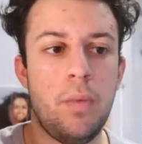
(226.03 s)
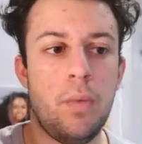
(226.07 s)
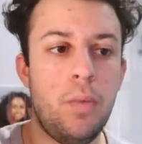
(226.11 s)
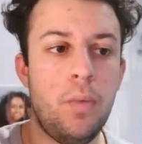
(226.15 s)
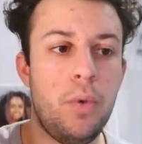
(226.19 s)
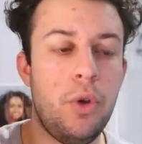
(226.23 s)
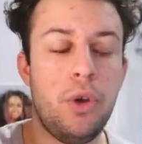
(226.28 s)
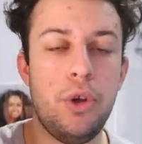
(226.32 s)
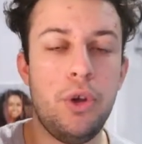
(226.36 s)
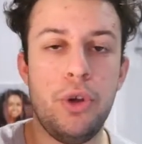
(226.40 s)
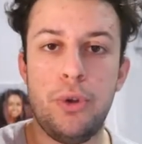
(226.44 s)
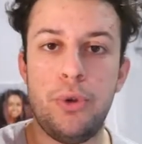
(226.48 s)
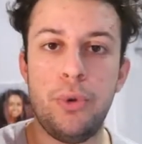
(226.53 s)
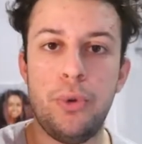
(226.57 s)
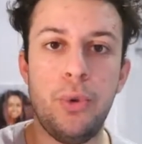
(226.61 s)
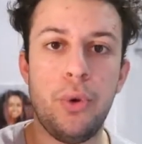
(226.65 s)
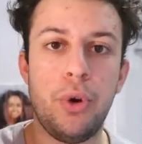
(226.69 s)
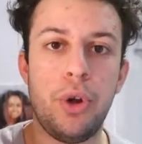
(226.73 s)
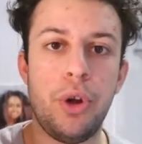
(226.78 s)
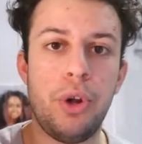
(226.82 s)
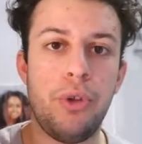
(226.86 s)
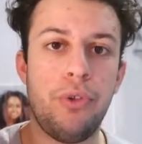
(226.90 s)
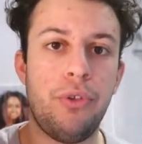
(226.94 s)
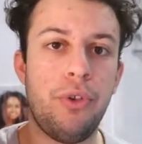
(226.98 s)
who are you
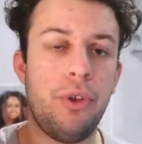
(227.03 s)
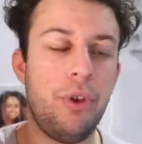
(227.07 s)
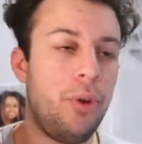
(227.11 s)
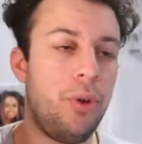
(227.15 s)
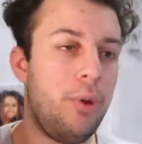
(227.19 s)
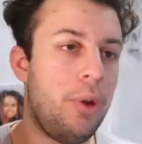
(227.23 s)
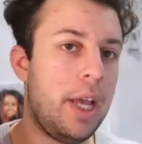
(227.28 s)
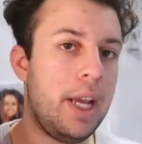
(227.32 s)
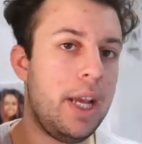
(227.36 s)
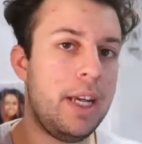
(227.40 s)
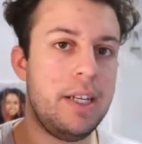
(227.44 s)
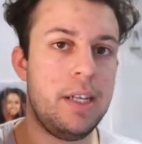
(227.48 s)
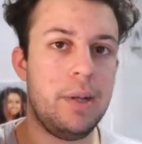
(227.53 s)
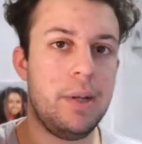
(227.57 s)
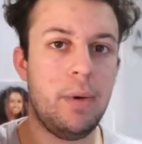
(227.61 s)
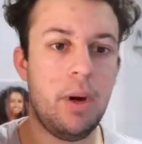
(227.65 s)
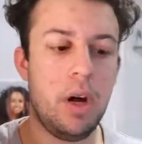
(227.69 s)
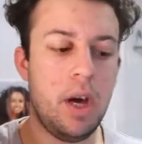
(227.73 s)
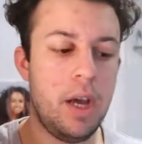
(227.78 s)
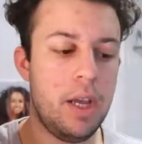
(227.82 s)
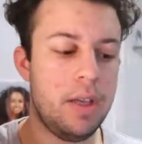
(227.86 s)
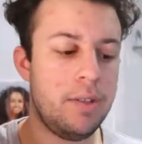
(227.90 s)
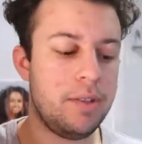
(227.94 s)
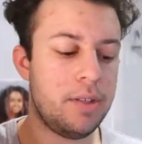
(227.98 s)
talking to lady
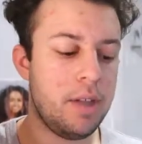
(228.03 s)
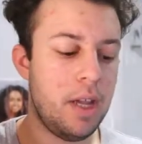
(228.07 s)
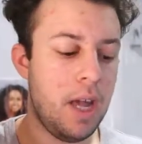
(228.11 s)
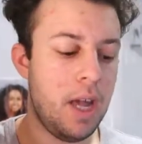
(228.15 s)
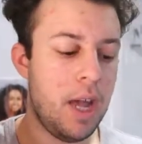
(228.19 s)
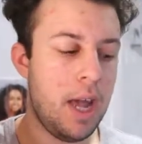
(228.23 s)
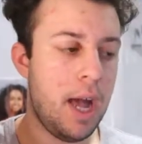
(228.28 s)
wise.